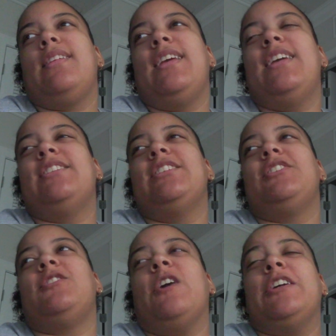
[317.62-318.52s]
He
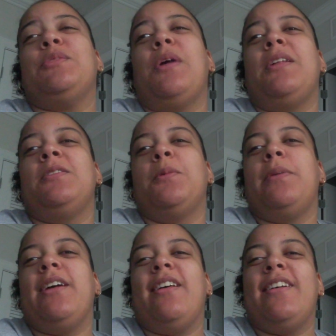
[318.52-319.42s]
just dry swallowed a
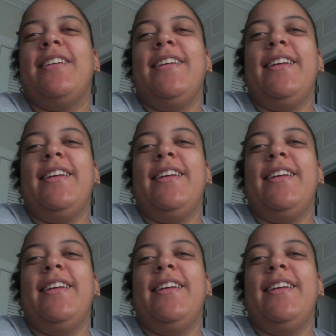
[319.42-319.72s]
pill.